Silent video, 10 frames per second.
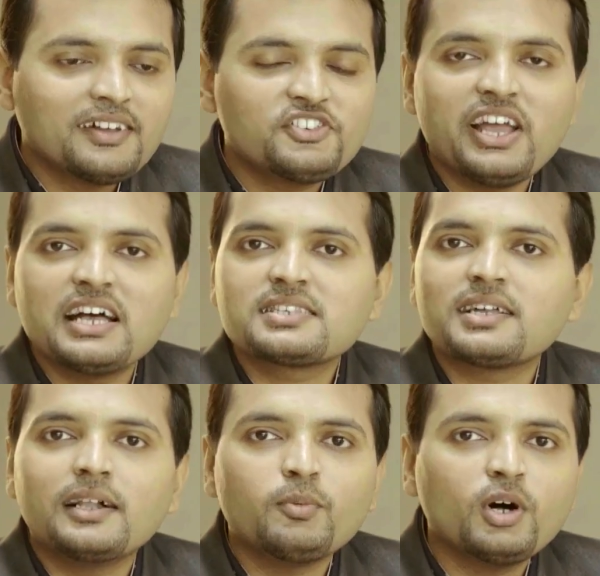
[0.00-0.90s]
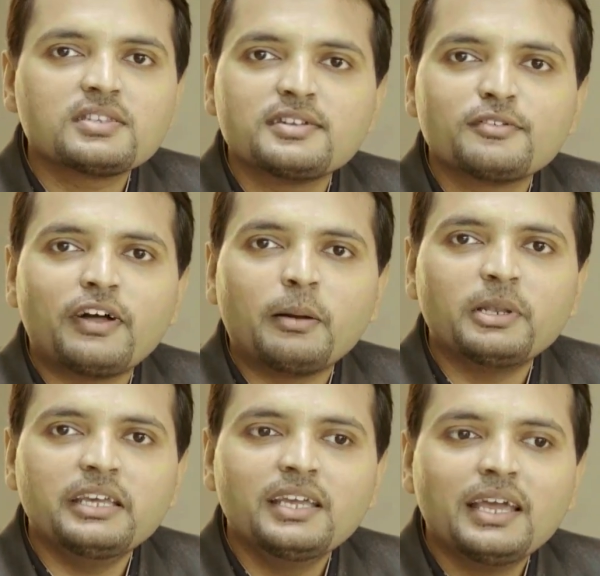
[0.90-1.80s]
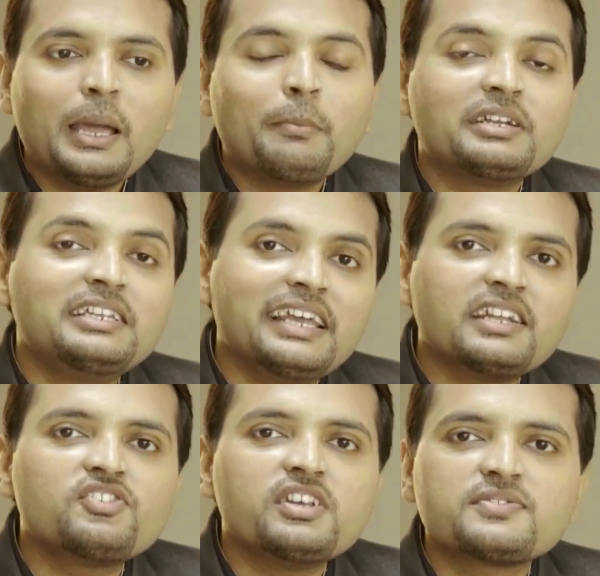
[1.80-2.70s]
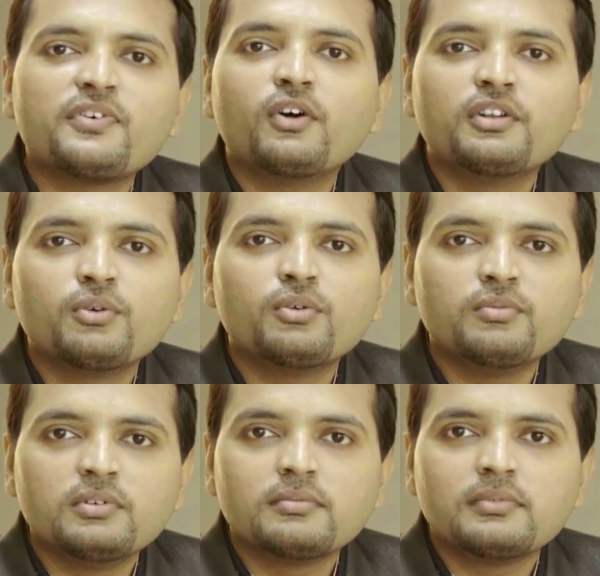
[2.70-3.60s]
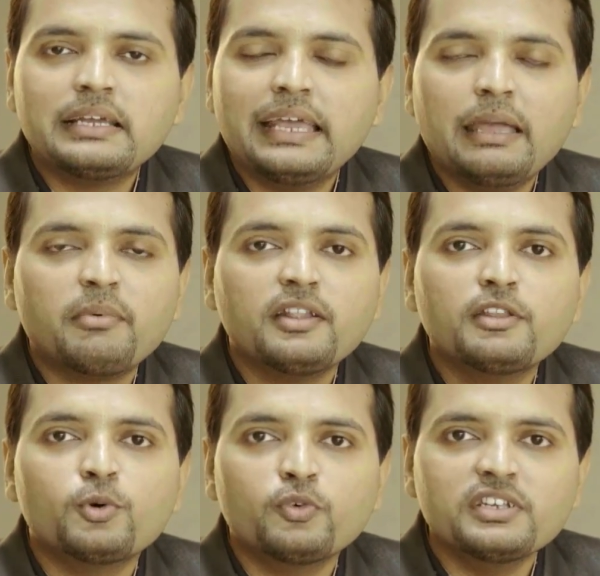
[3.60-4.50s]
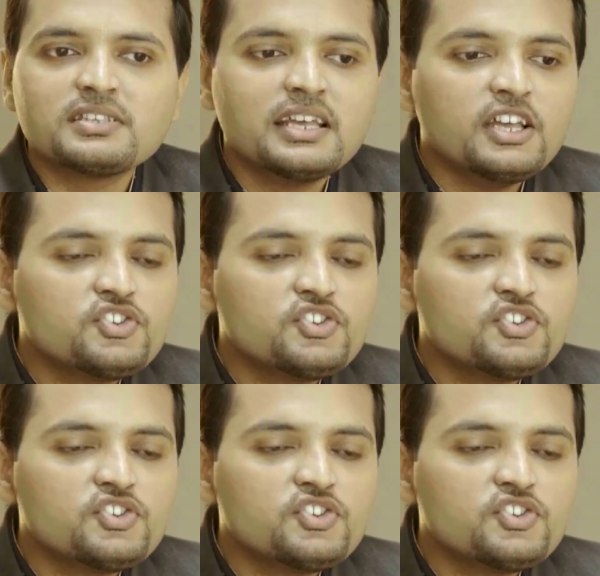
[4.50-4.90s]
She has stalwarts in her family, but yet she's found her own game in the movies.